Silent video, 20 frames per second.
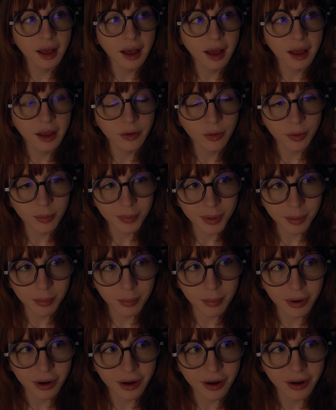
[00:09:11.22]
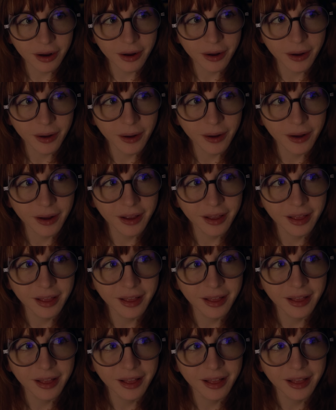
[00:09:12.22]
I remember
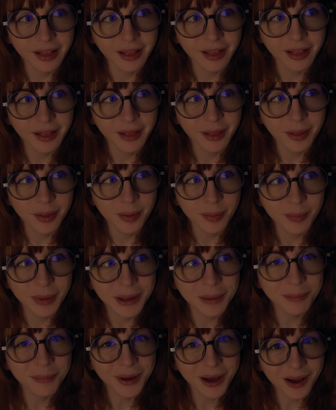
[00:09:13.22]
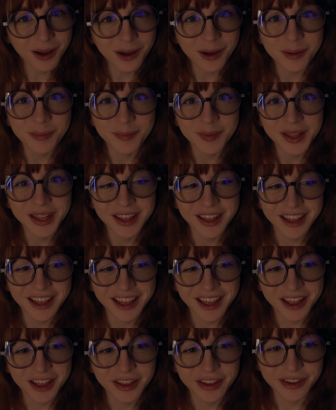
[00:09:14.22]
my mom
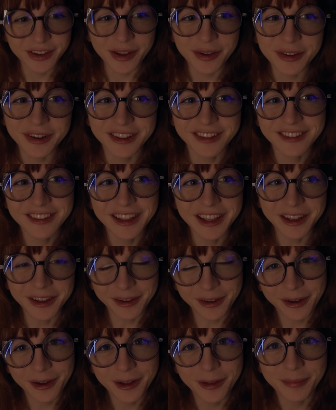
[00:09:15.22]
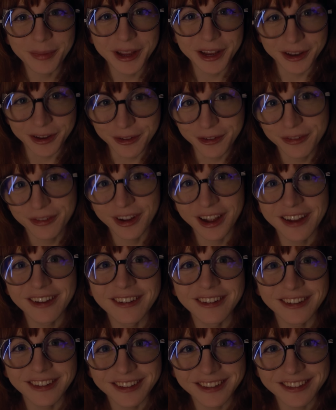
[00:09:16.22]
noticing all my new
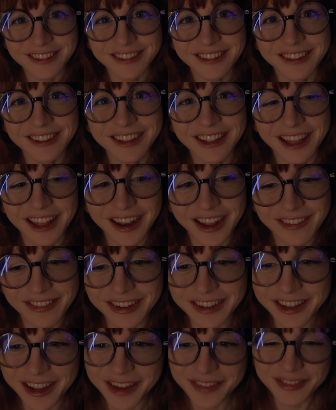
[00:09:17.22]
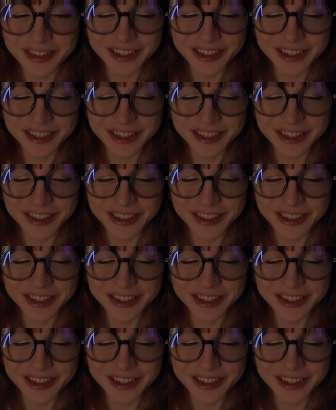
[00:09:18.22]
freckles, and every time